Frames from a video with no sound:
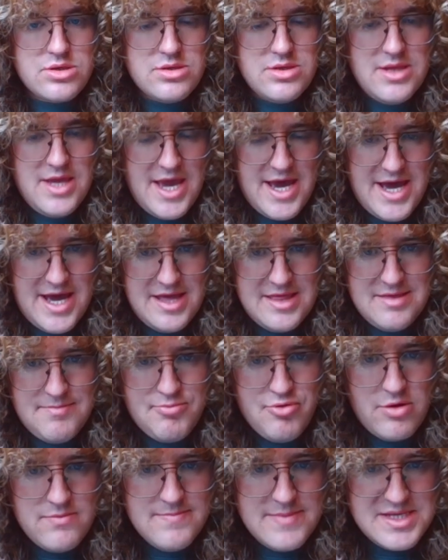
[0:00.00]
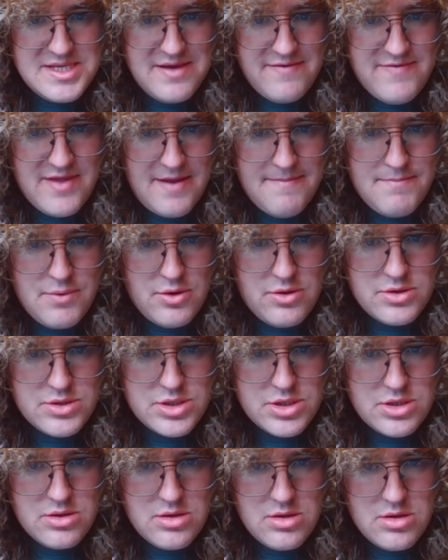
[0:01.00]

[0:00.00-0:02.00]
yeah, the problem is if they push.